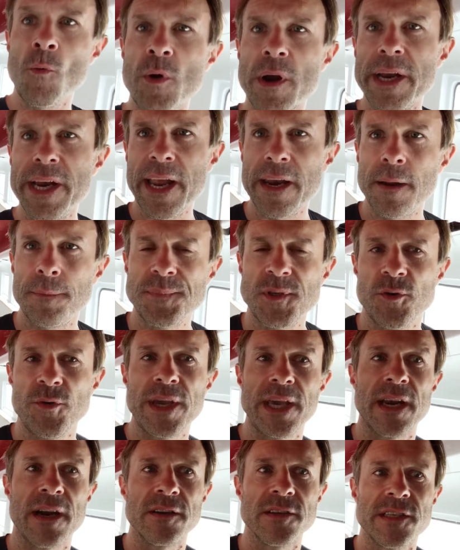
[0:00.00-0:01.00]
We're gonna end up
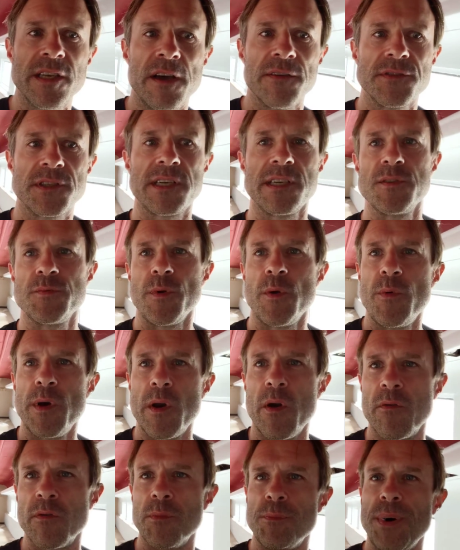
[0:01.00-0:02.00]
doing it ourselves because we
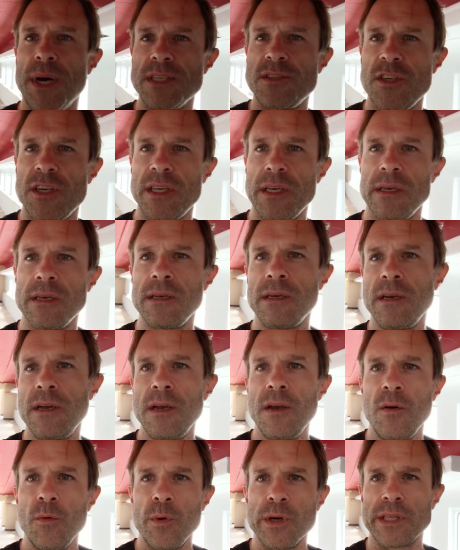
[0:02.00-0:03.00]
went over budget
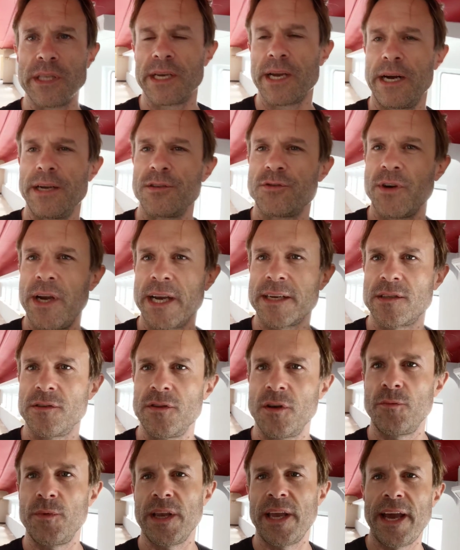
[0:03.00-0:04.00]
with the contractor
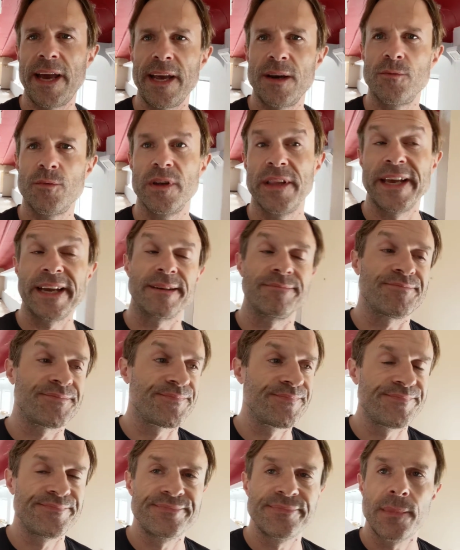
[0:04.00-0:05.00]
that we had and we're like,
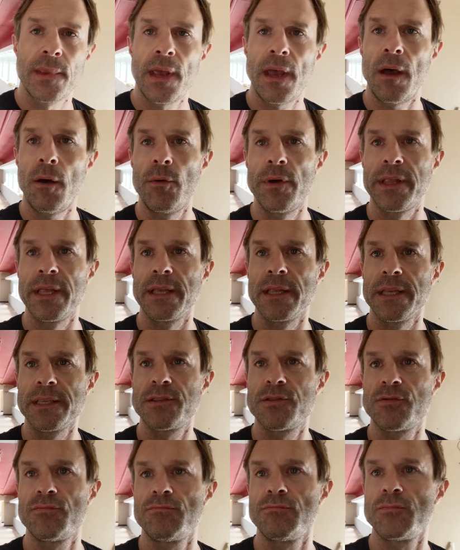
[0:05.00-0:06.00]
hell with it,
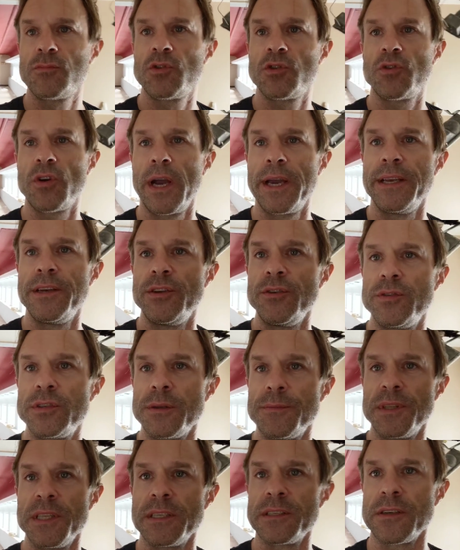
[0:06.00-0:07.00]
let's try and do
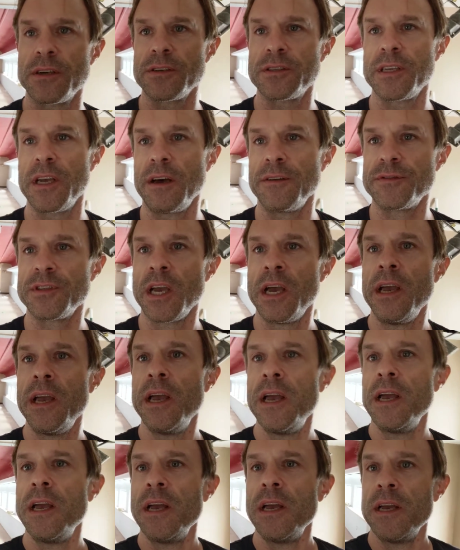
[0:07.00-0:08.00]
some of this ourselves.
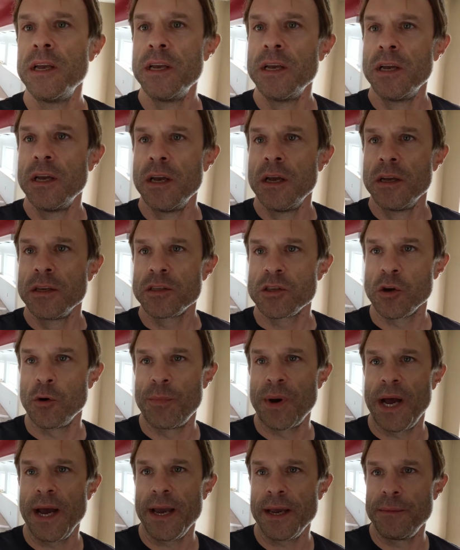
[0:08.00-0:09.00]
So
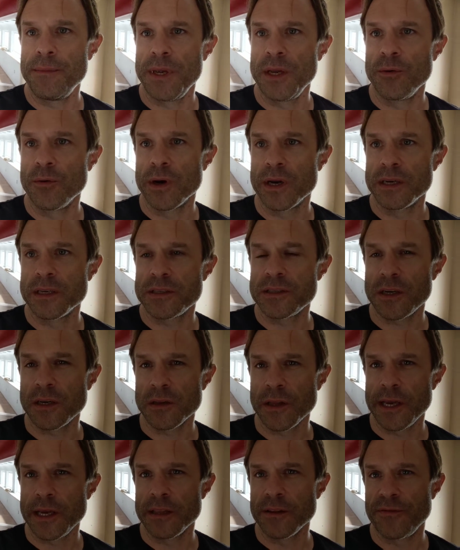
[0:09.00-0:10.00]
behind me, we're gonna
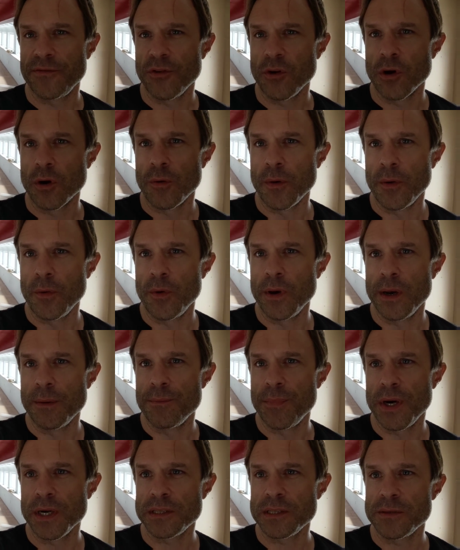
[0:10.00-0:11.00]
start laying the floor. We went
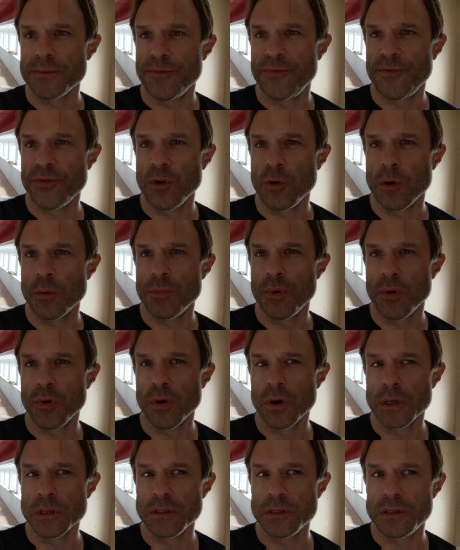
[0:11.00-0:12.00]
and bought some
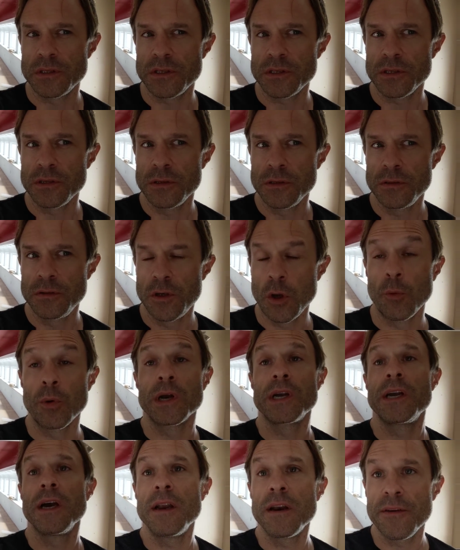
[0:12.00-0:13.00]
floorboards. No,
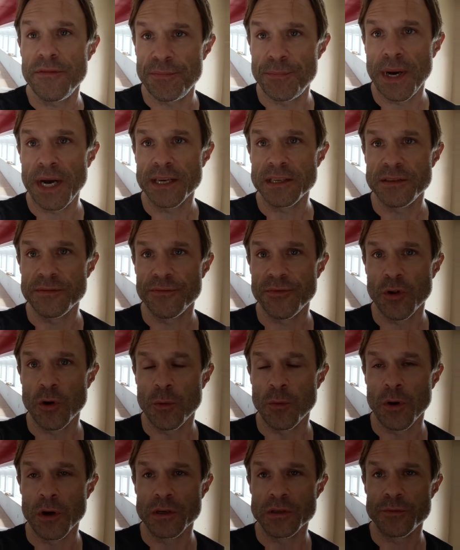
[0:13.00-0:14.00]
we're gonna buy some
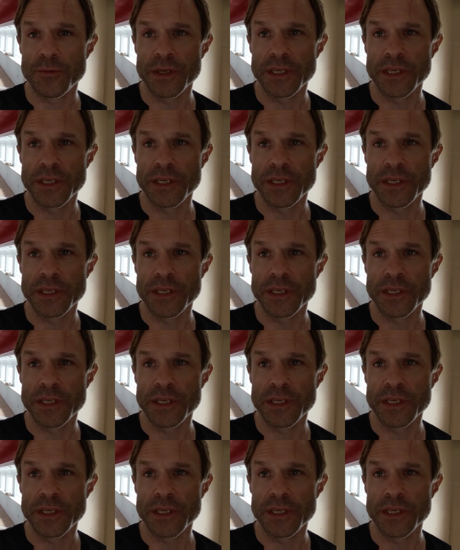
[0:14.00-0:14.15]
floorboards.